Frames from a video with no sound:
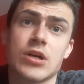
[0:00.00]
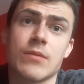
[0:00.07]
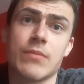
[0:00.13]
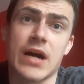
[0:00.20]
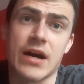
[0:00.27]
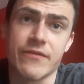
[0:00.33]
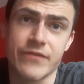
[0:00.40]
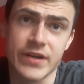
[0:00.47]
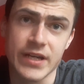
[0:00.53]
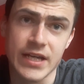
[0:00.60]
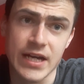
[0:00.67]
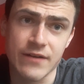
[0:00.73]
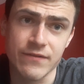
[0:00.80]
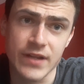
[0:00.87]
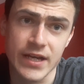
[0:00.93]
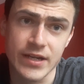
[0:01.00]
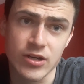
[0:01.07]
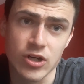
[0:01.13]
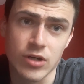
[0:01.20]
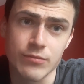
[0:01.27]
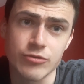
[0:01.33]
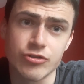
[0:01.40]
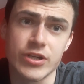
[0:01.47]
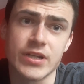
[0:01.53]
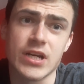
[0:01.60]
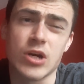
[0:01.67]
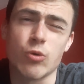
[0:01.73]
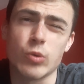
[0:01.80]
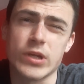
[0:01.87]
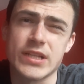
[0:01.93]
But I think Atletico Madrid
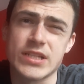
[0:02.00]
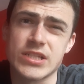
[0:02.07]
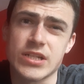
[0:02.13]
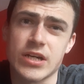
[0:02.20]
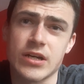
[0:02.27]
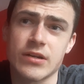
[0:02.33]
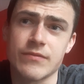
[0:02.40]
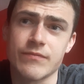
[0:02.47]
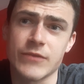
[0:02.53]
are willing to,